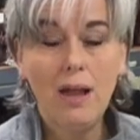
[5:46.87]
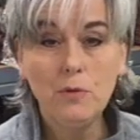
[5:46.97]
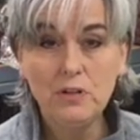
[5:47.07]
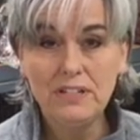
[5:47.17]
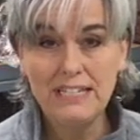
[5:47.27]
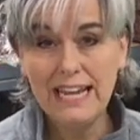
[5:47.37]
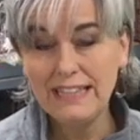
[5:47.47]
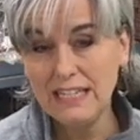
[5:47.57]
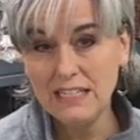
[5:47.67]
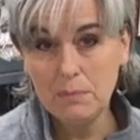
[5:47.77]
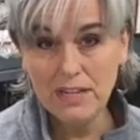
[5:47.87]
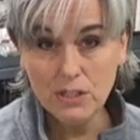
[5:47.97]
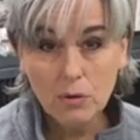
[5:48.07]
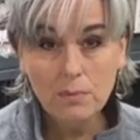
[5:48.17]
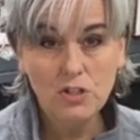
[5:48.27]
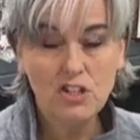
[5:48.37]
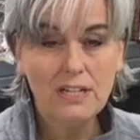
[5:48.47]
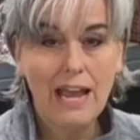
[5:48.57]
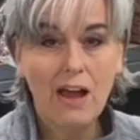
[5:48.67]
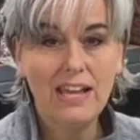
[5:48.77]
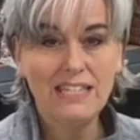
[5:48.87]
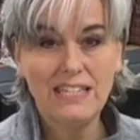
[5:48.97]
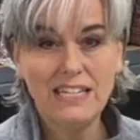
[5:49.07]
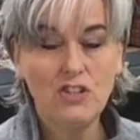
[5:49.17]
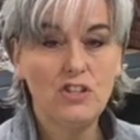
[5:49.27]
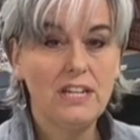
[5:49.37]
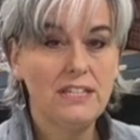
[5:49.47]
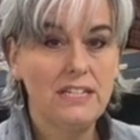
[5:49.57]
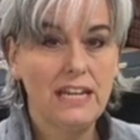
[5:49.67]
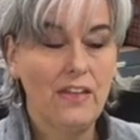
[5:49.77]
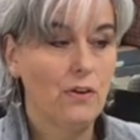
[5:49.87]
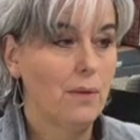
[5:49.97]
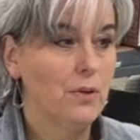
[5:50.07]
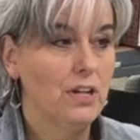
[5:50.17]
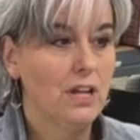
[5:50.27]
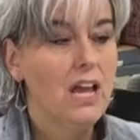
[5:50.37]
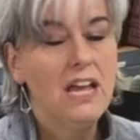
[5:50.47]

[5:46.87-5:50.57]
I'm going to take these to my sewing machine now and stitch these together. I'm going to